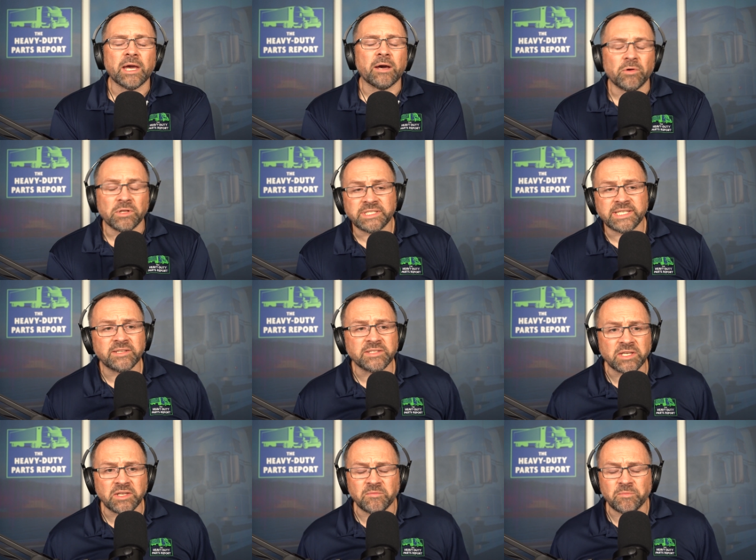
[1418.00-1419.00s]
Yeah, well, it
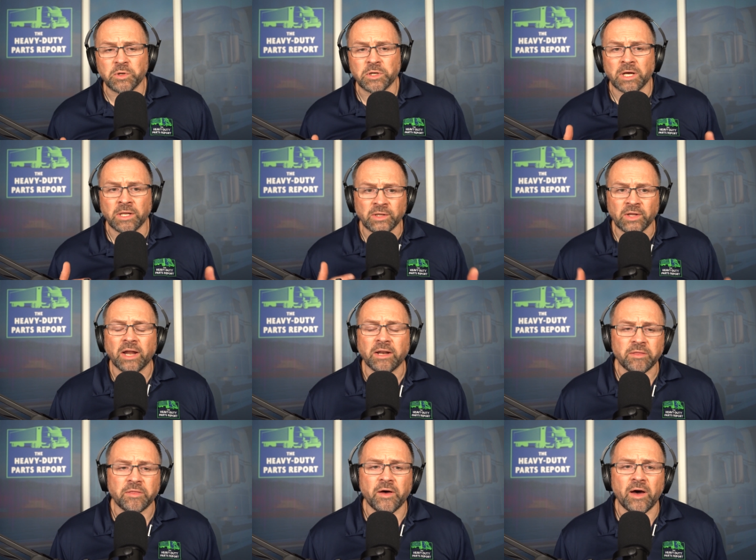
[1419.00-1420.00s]
sounds like you've put a
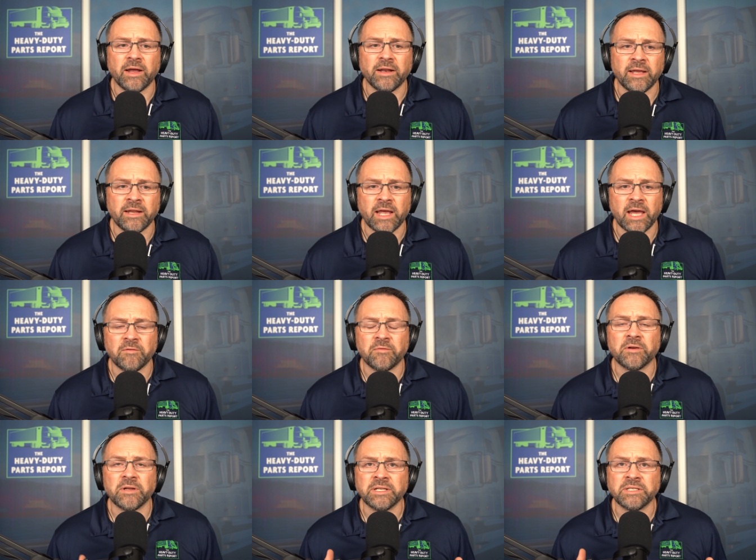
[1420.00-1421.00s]
lot of thought and
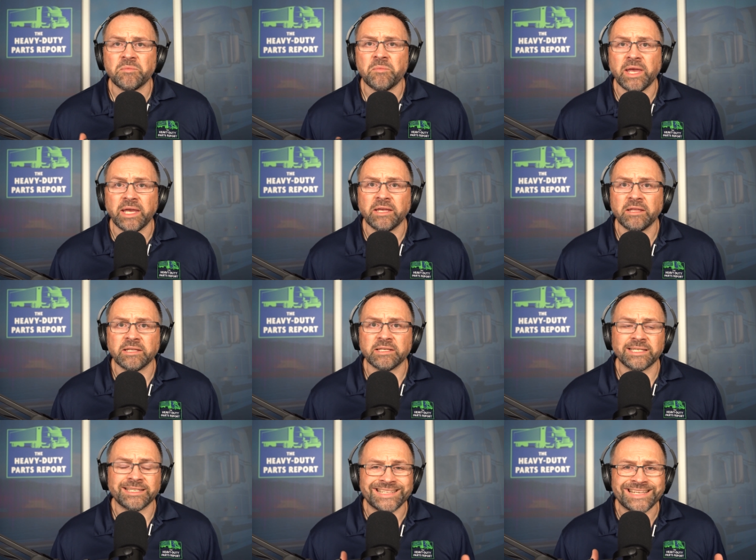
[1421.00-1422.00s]
effort into making
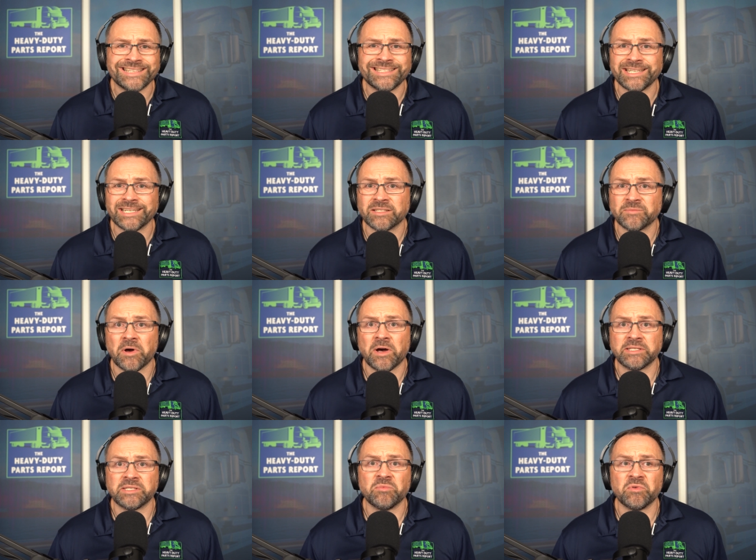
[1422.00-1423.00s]
this as easy as
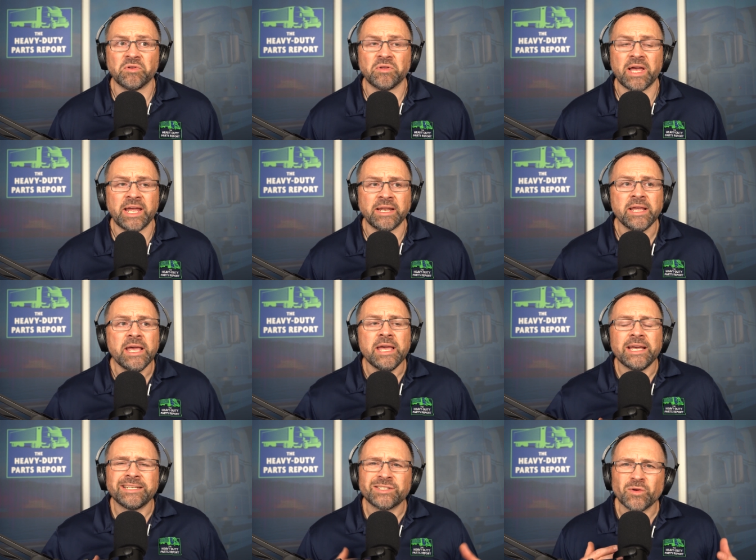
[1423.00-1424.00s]
possible. And
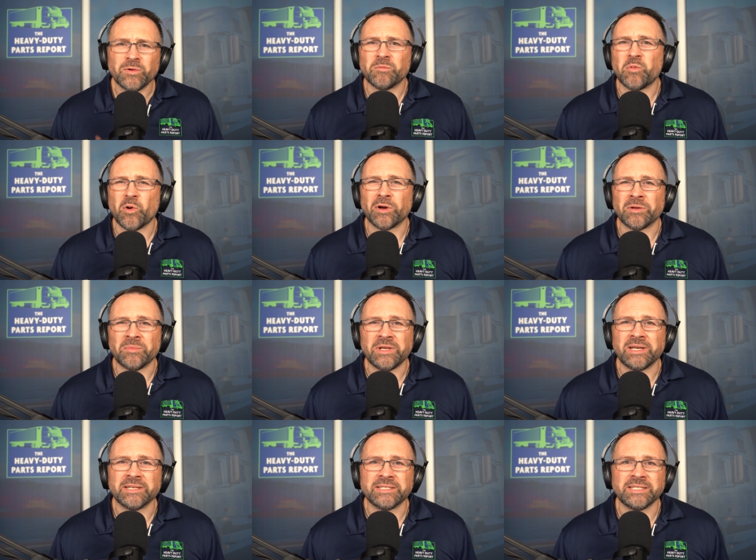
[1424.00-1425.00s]
it's so important
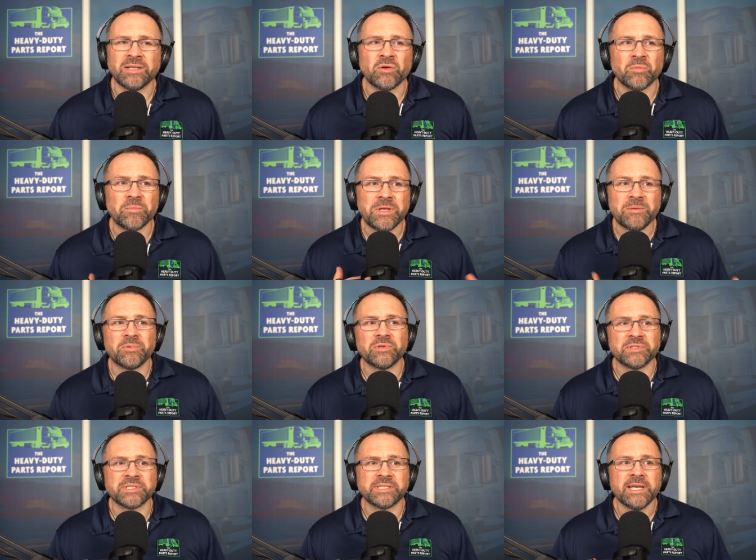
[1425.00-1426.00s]
because, you know,
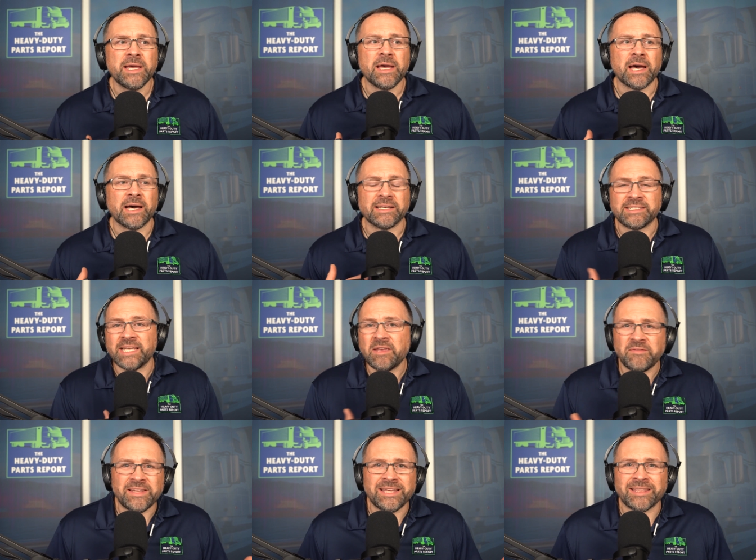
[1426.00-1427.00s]
people's uh,
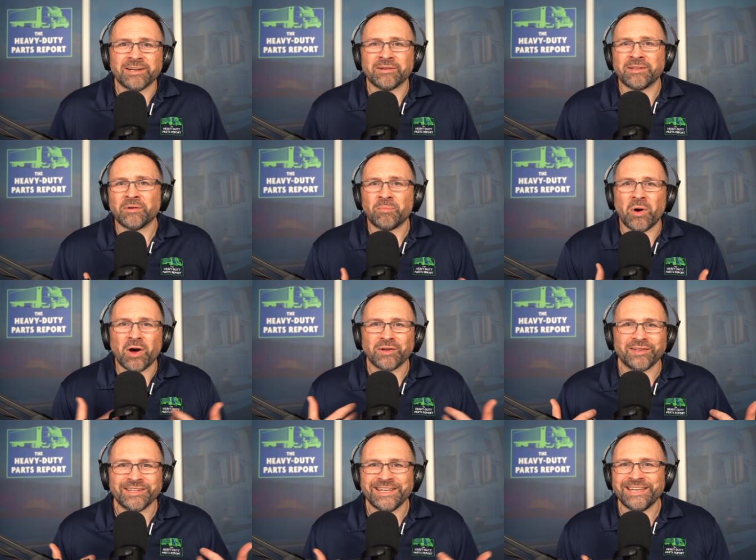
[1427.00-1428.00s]
safety, their their
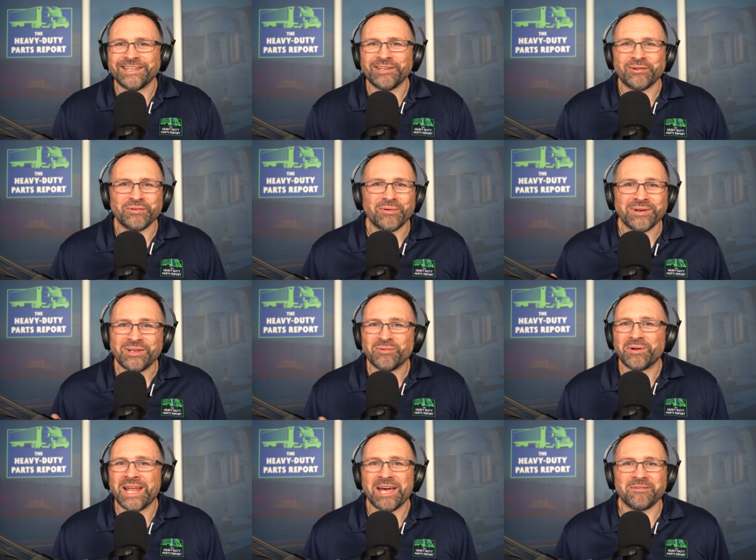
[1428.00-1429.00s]
bodily, you know, you don't, you don't want to